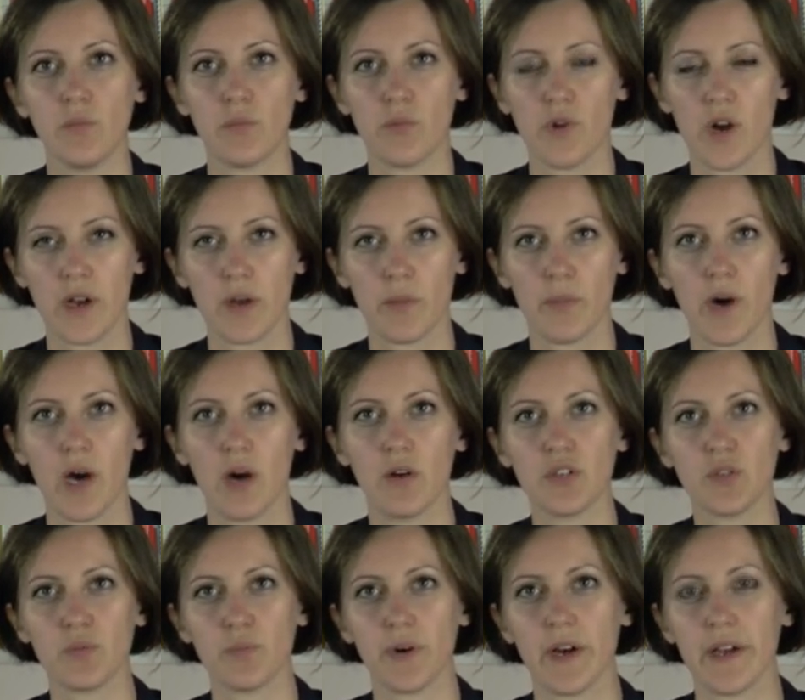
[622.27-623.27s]
brought
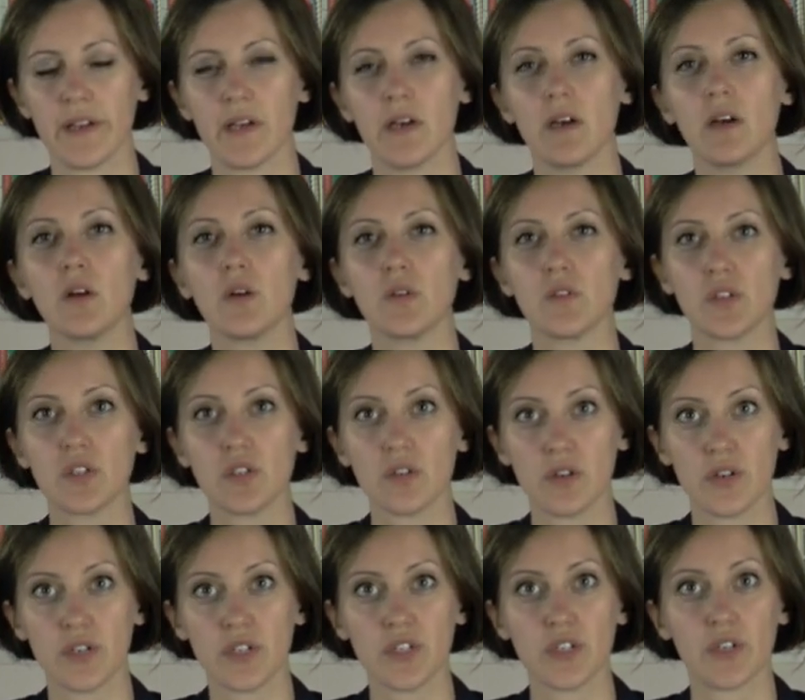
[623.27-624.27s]
about by a
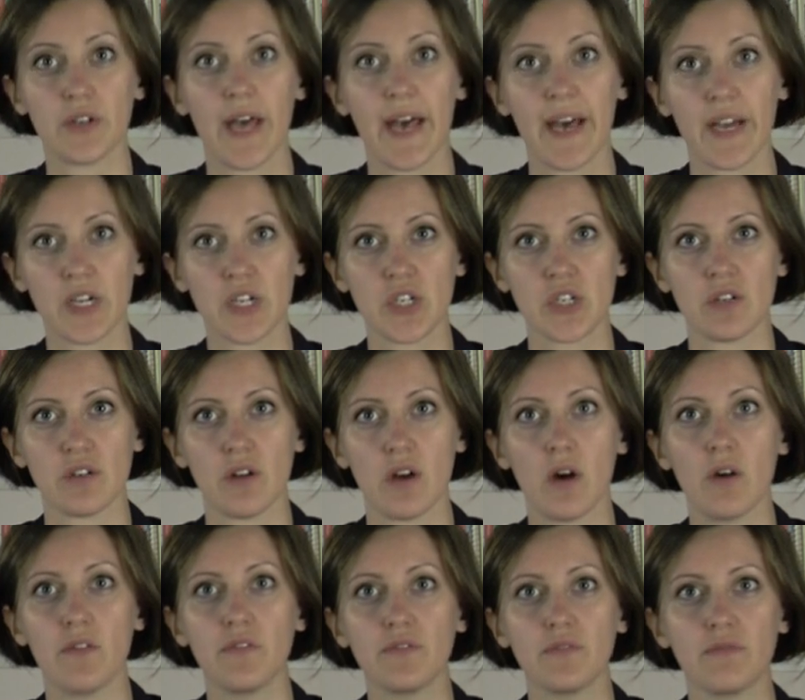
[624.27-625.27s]
concerted action
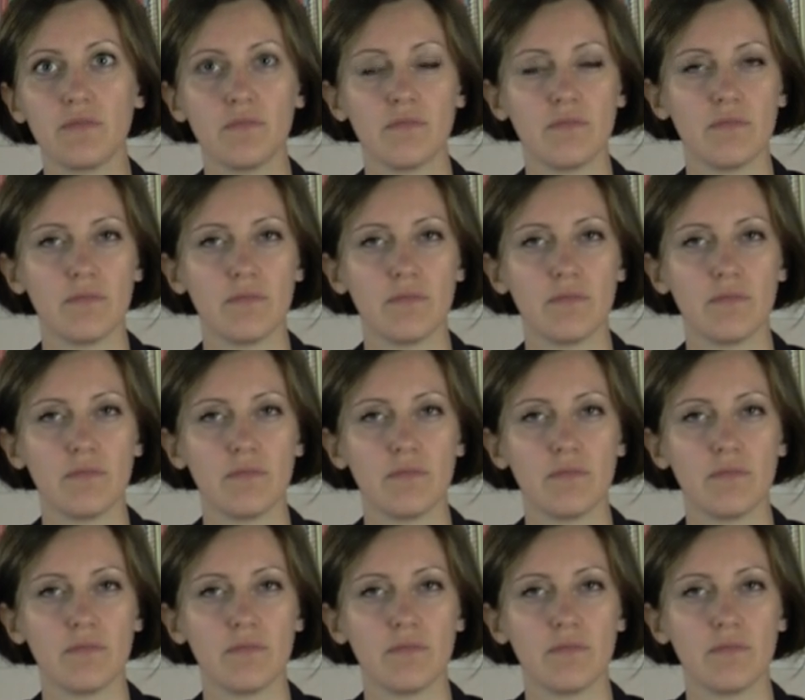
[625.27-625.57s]
of